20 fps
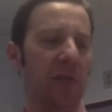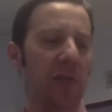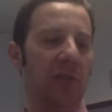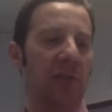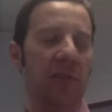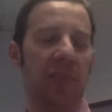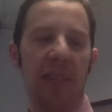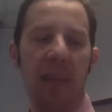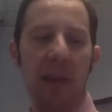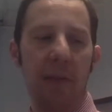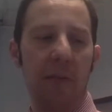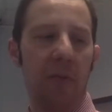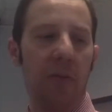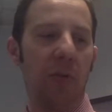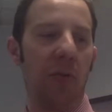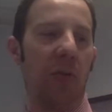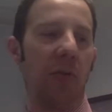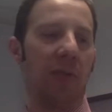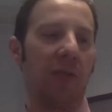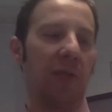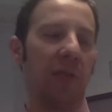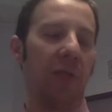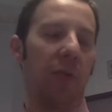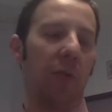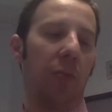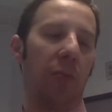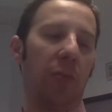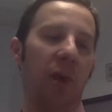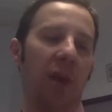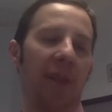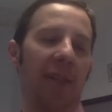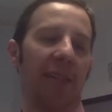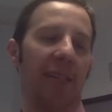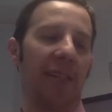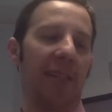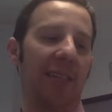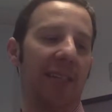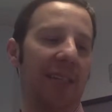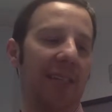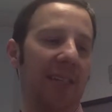through several
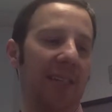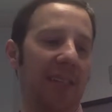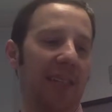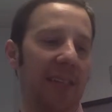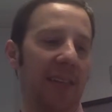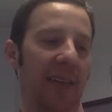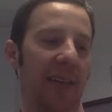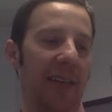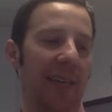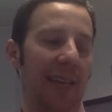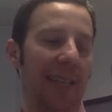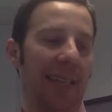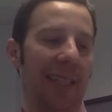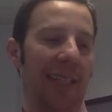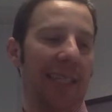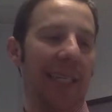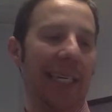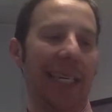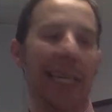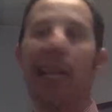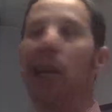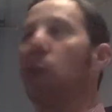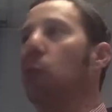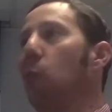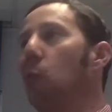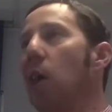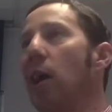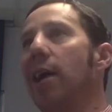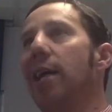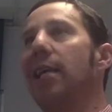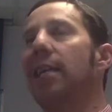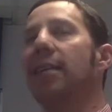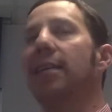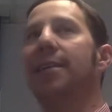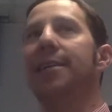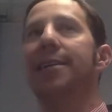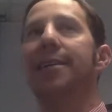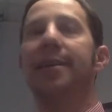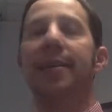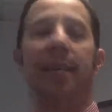processes to get it right,
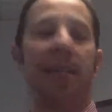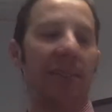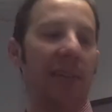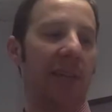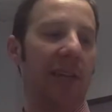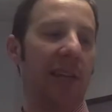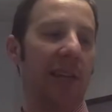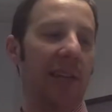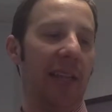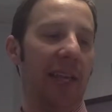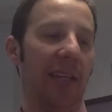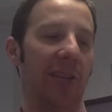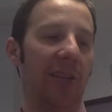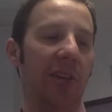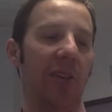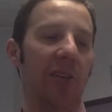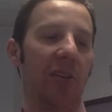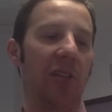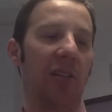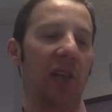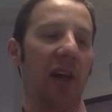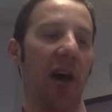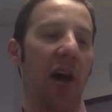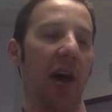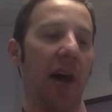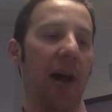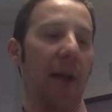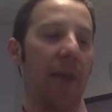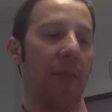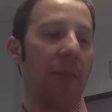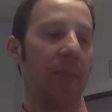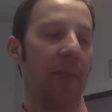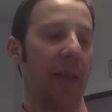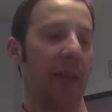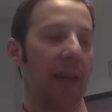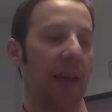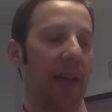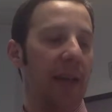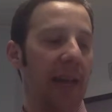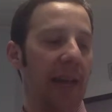and so they took their time,
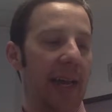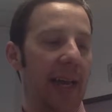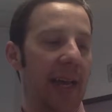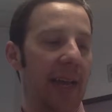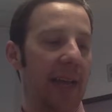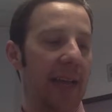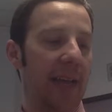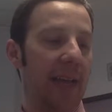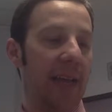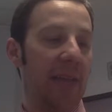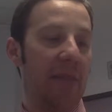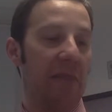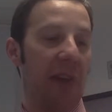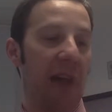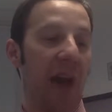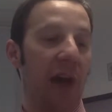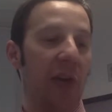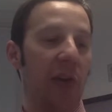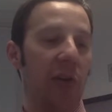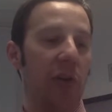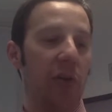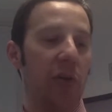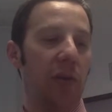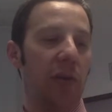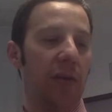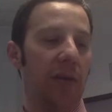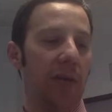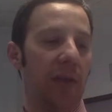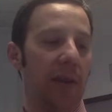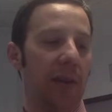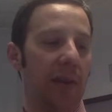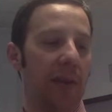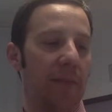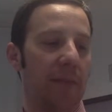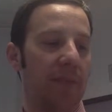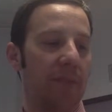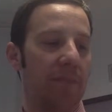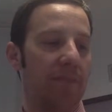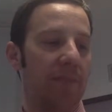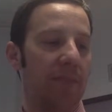and they valued
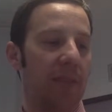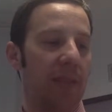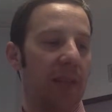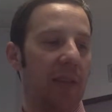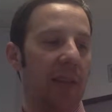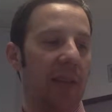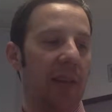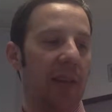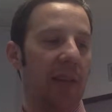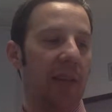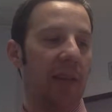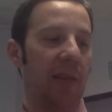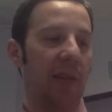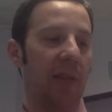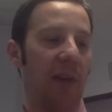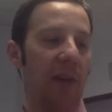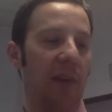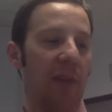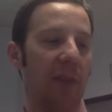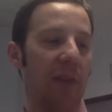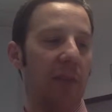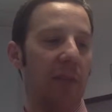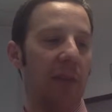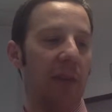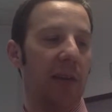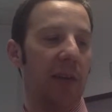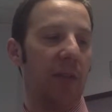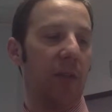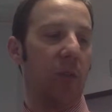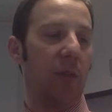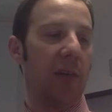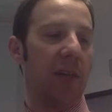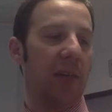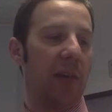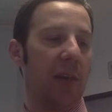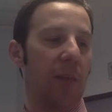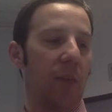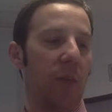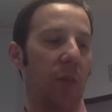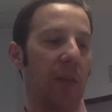the opinion. We're going to
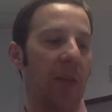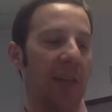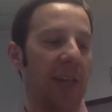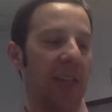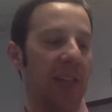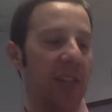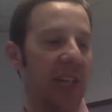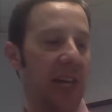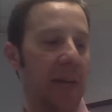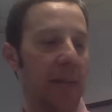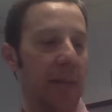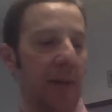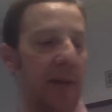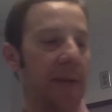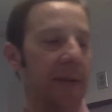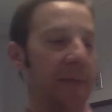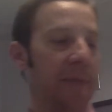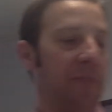talk more about that in a second, but